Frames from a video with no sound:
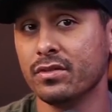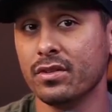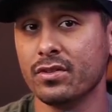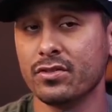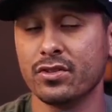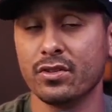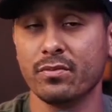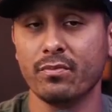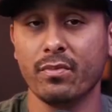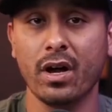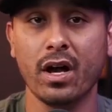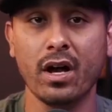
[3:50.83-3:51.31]

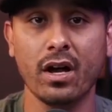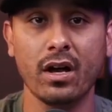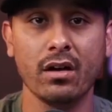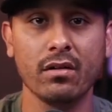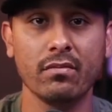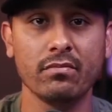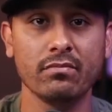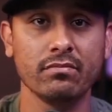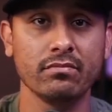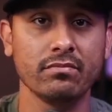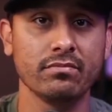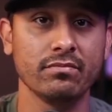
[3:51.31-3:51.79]
Does your
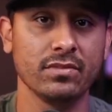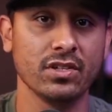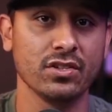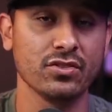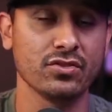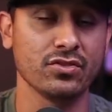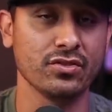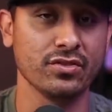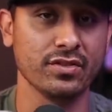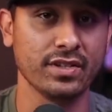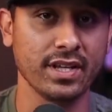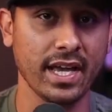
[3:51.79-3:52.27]
mom?
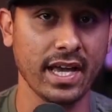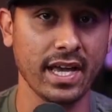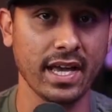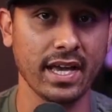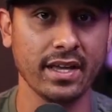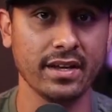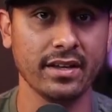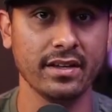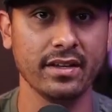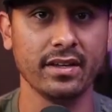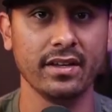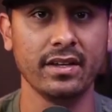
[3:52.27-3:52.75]
Does your
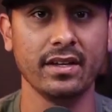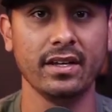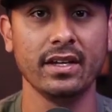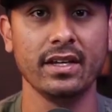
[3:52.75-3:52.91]
dad?